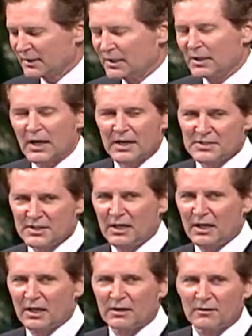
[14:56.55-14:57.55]
In
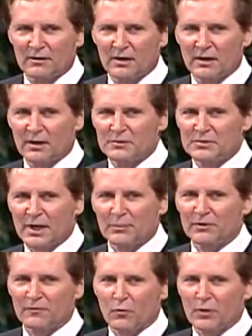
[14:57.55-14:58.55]
Isaiah
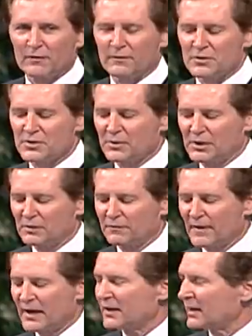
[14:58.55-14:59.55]
chapter 40, verse 3, you
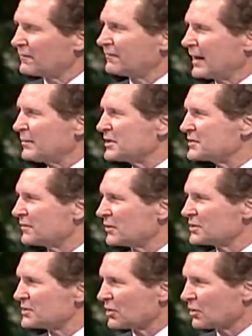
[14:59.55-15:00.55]
find that famous
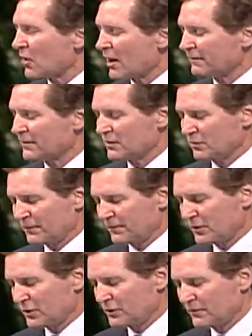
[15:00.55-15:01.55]
verse, or often
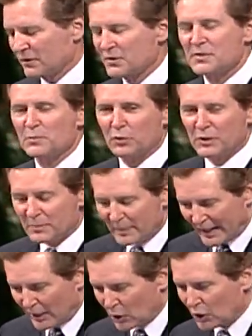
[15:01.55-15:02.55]
referred to verse,
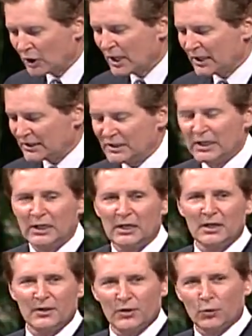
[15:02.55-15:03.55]
prepare
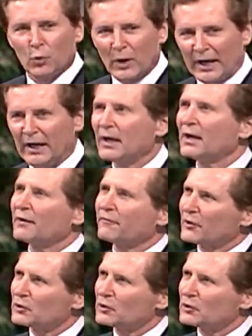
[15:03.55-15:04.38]
ye the way of the